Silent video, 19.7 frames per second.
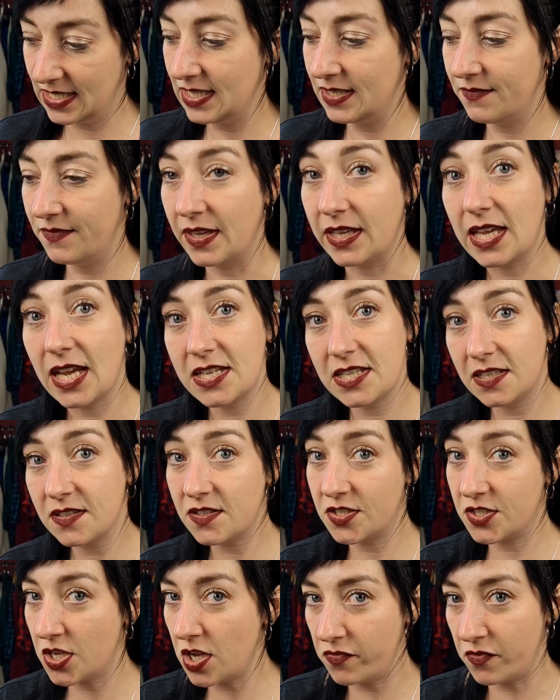Vacation is
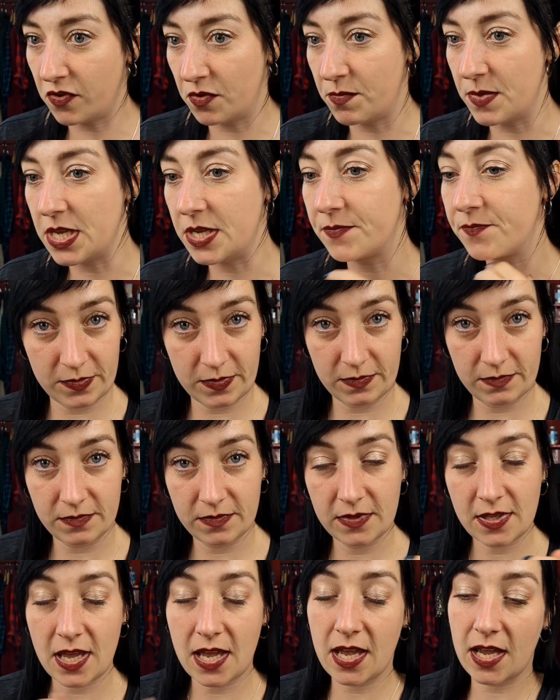tough on me.
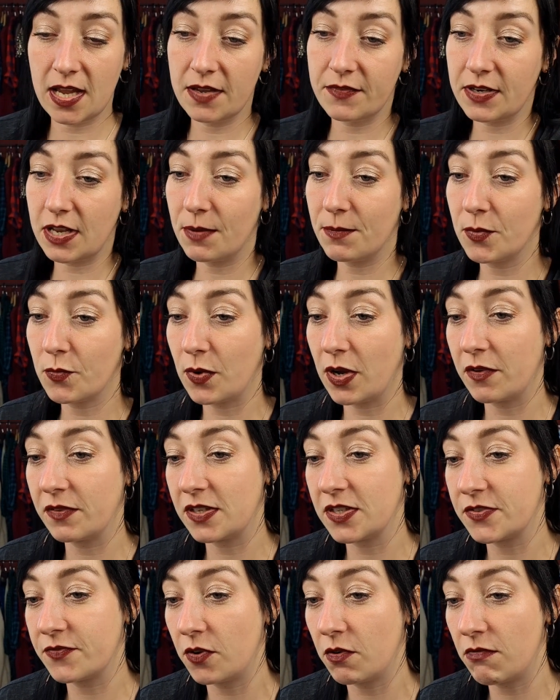I have now been wearing this
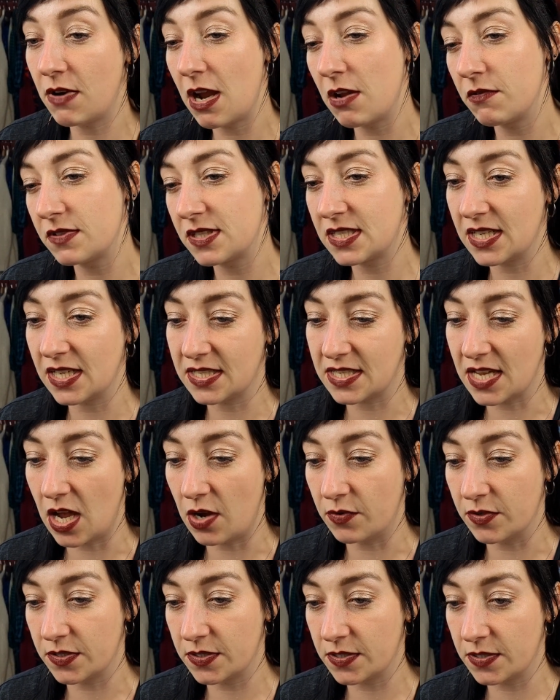for around 6
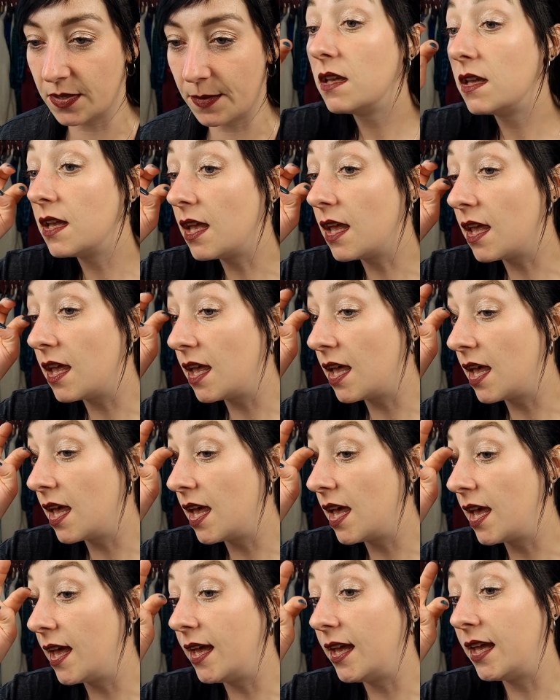hours.
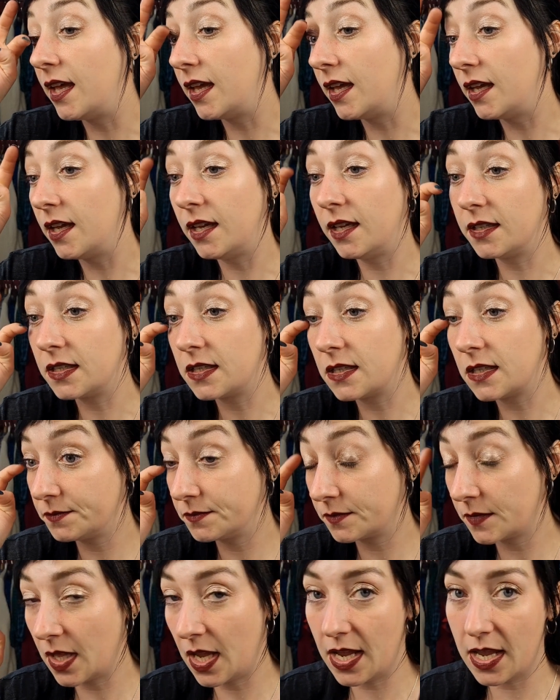And
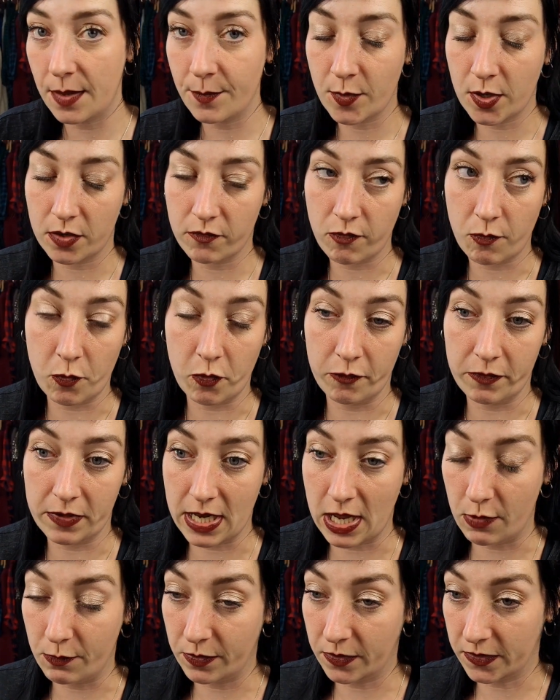I am gonna remove it
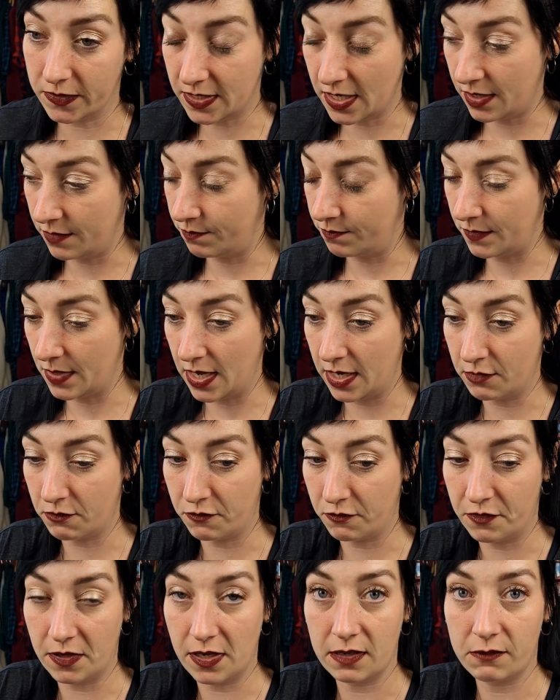now because I don't
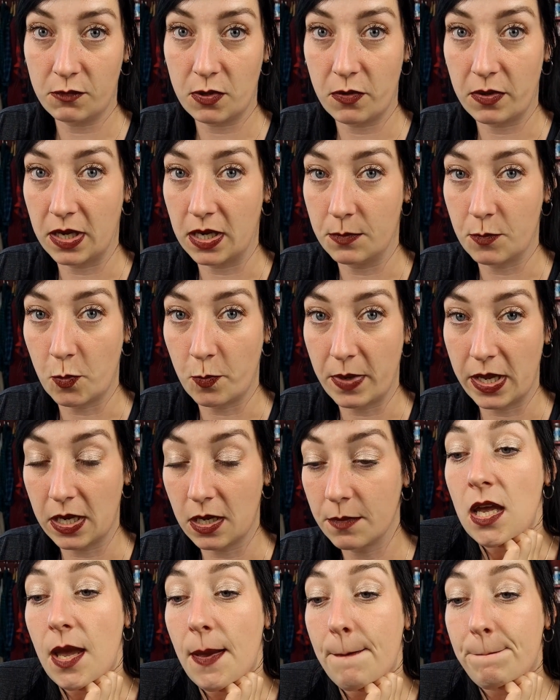feel like wearing any more
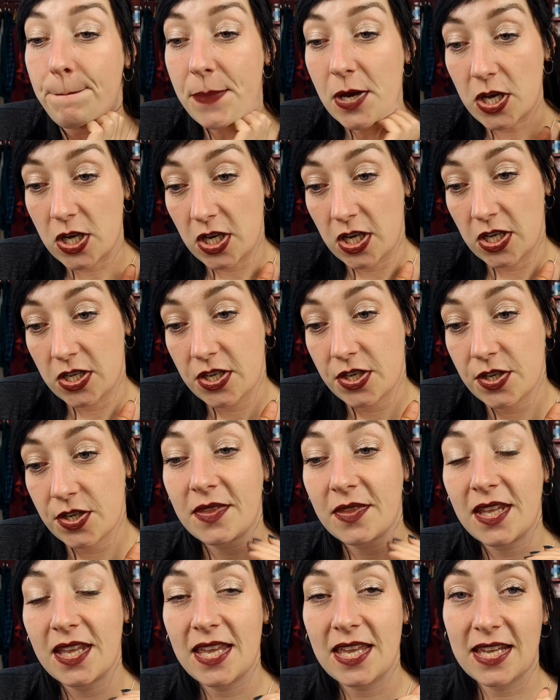makeup. But
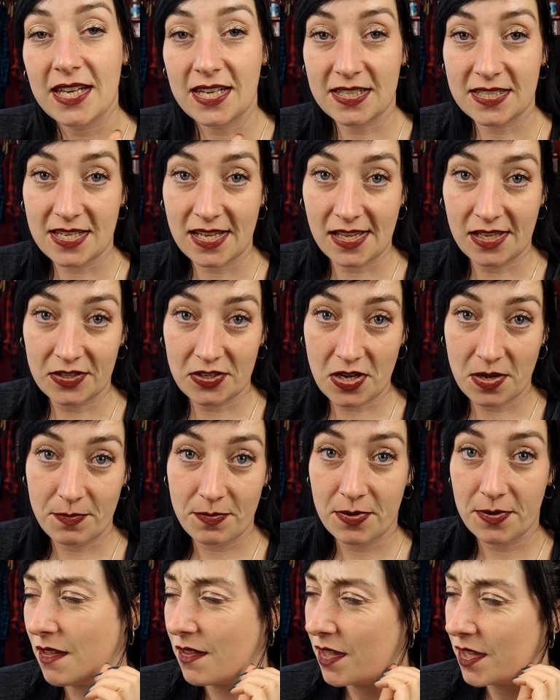it has held up
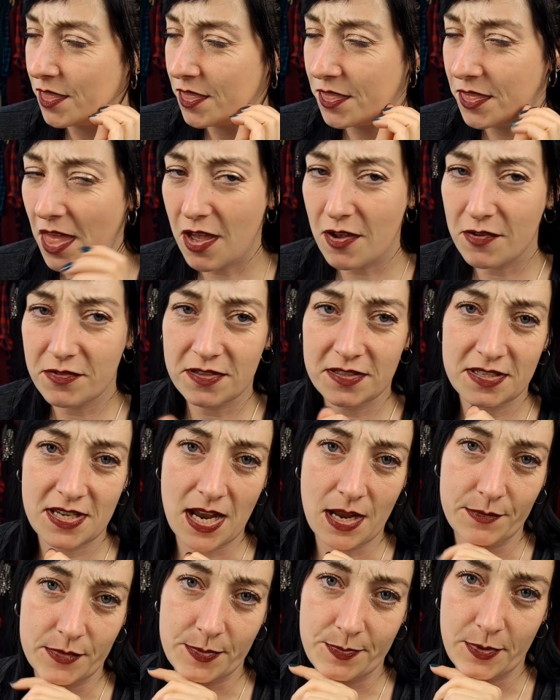1,000
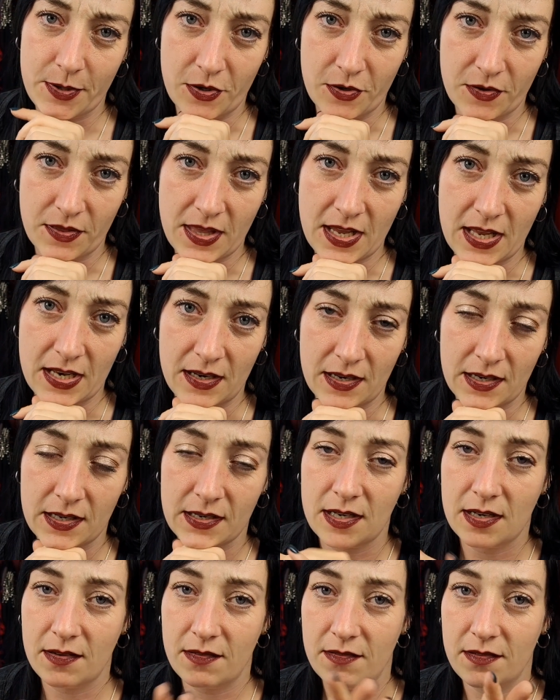times better than
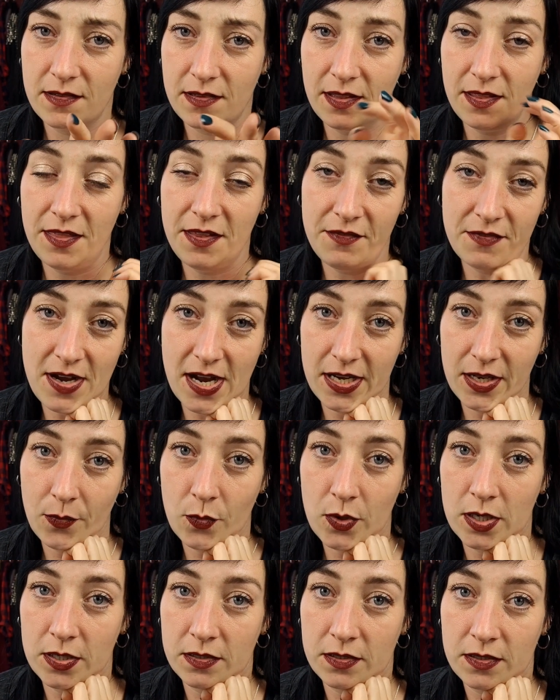the vinyl
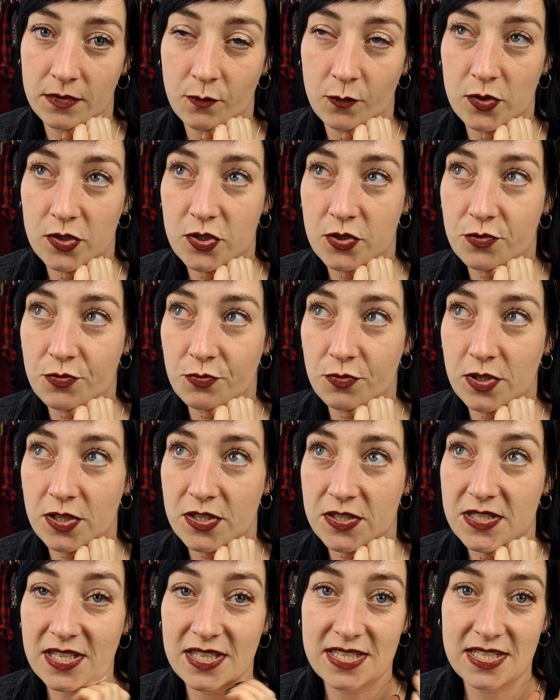one, which
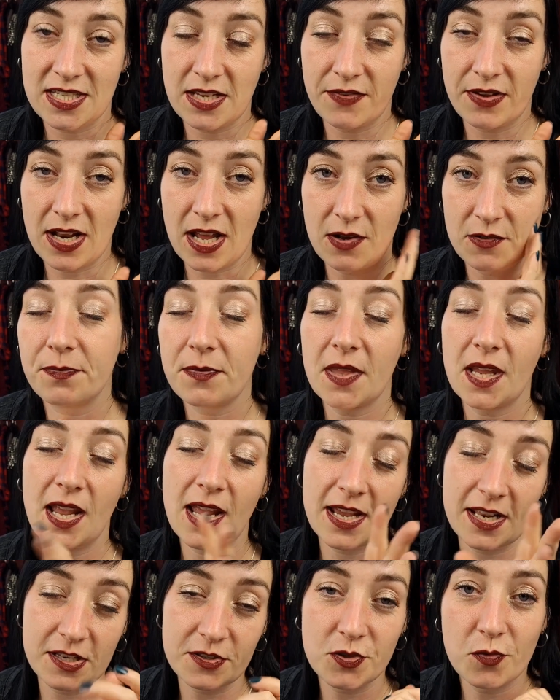was 7 hours. And
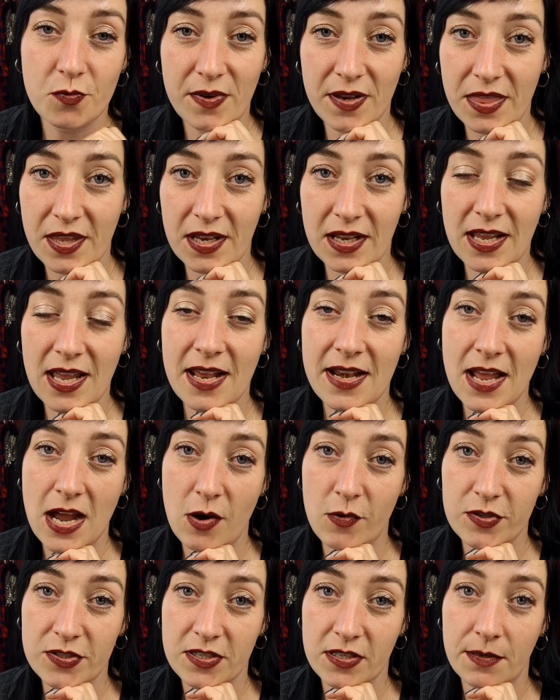I don't really think an hour
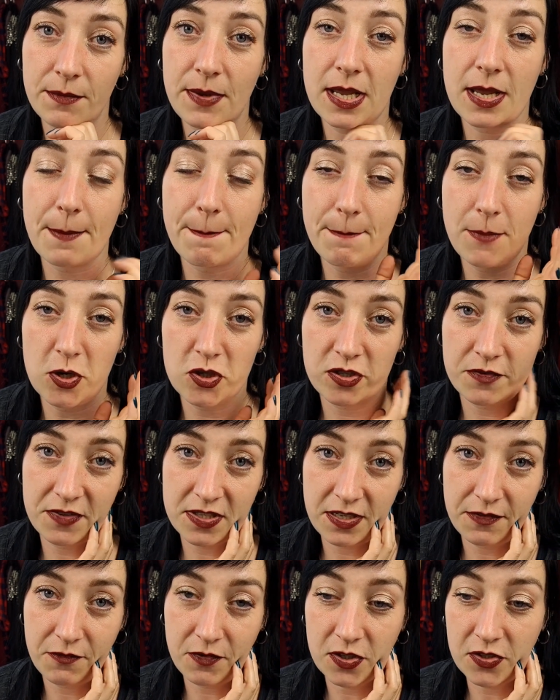is gonna make much of a
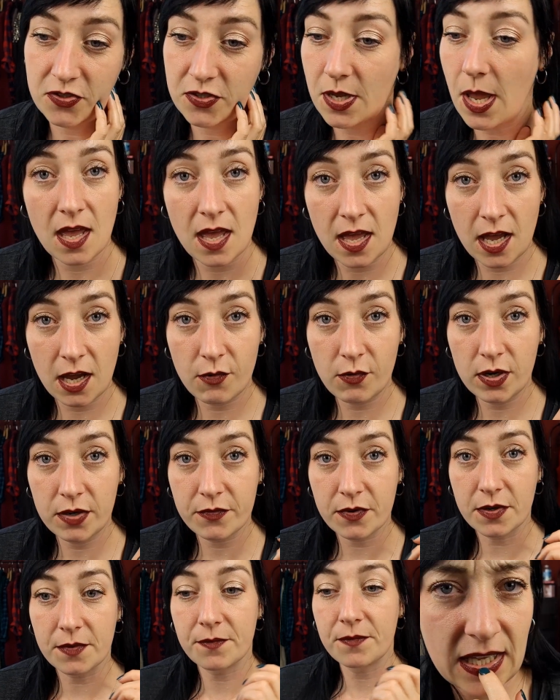difference.
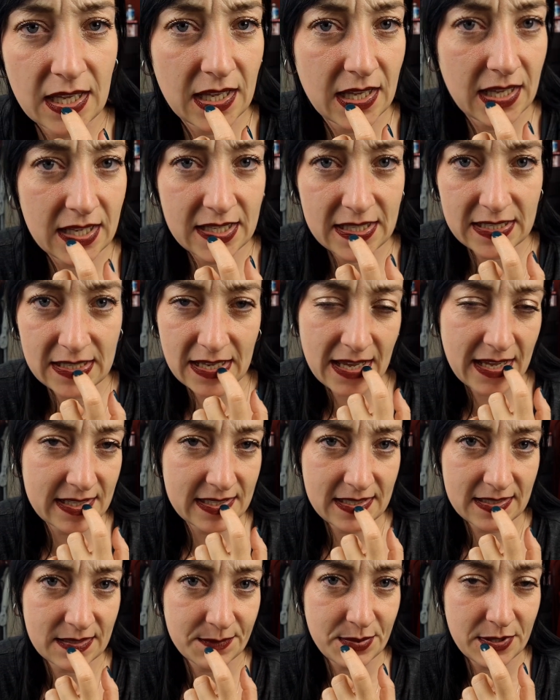However, it has
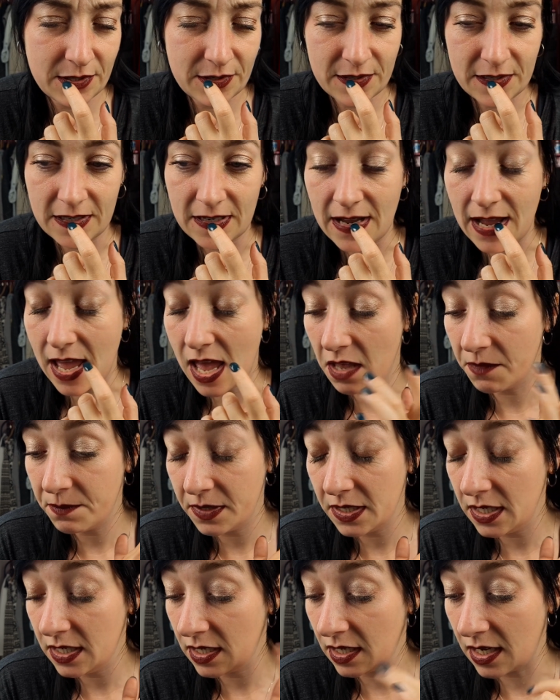disappeared here. I have been
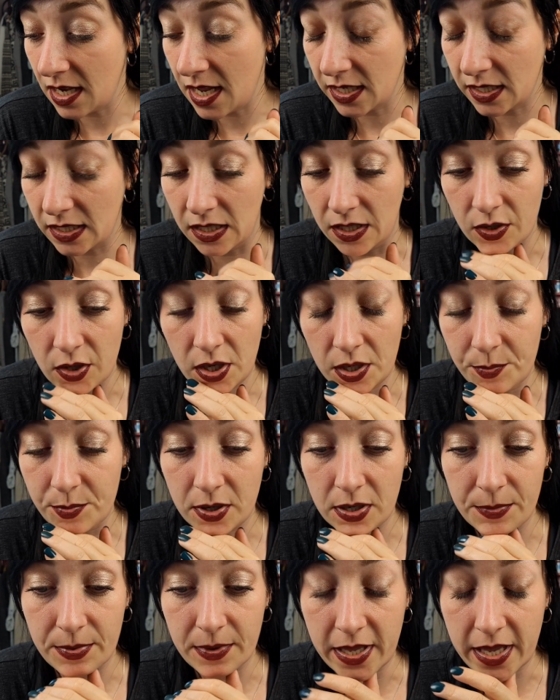eating like a
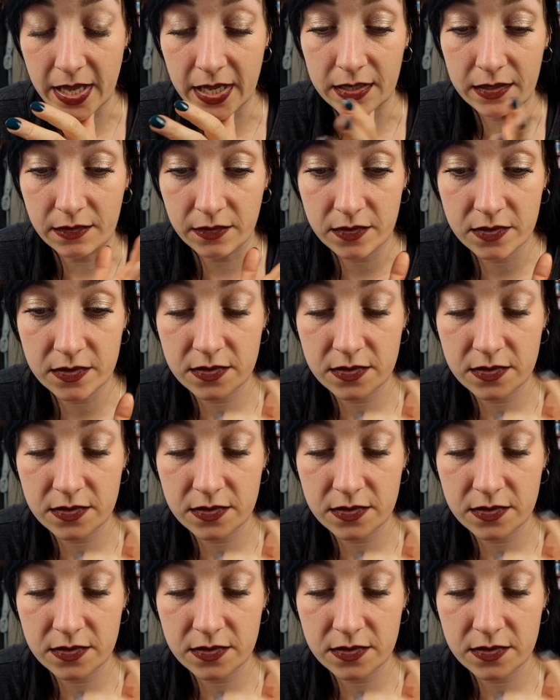lollipop and